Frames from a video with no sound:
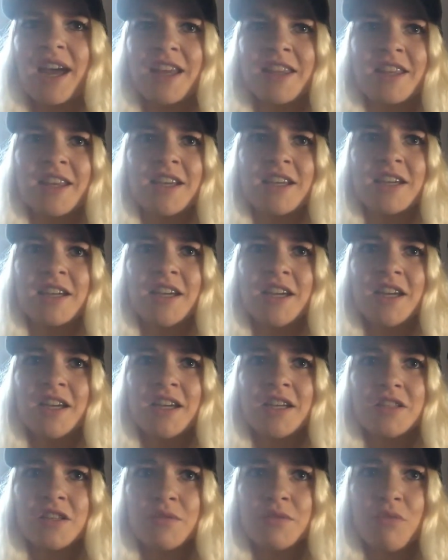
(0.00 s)
I think
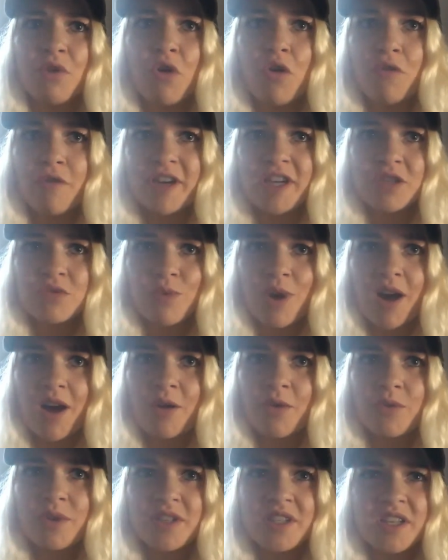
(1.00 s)
Tomori as
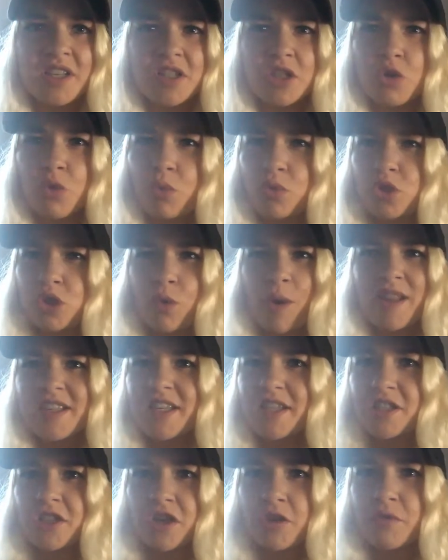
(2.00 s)
well. Is he
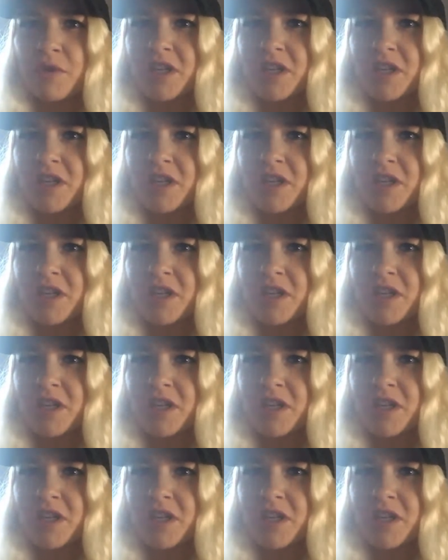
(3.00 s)
22?